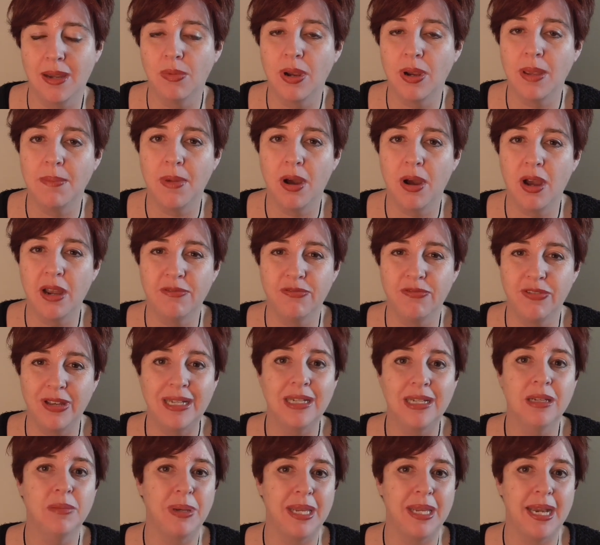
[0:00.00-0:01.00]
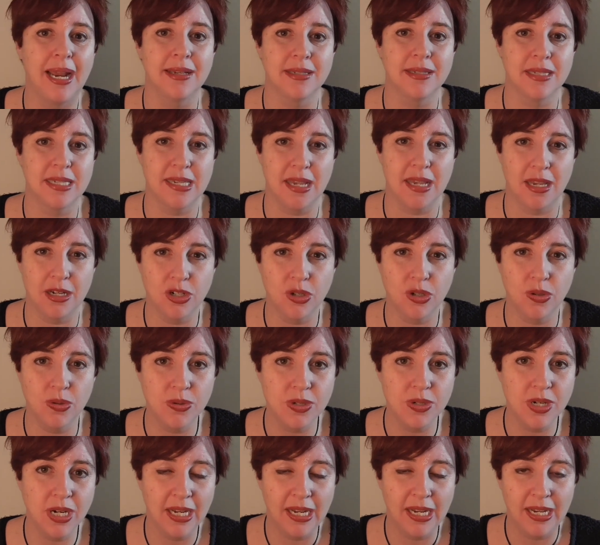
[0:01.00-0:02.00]
and we might feel a bit
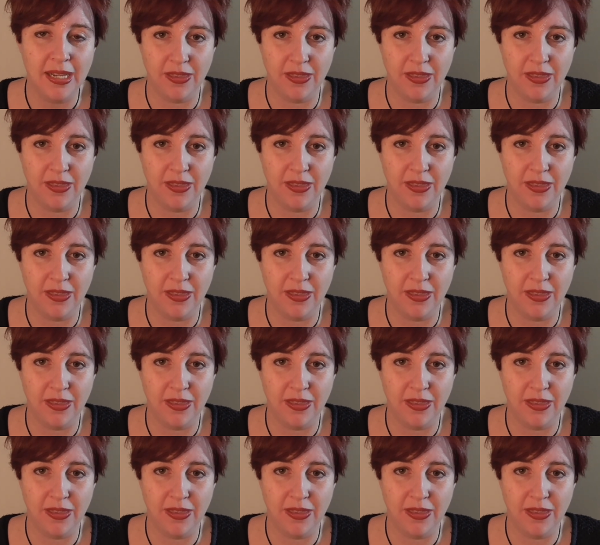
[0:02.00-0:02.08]
unsettled.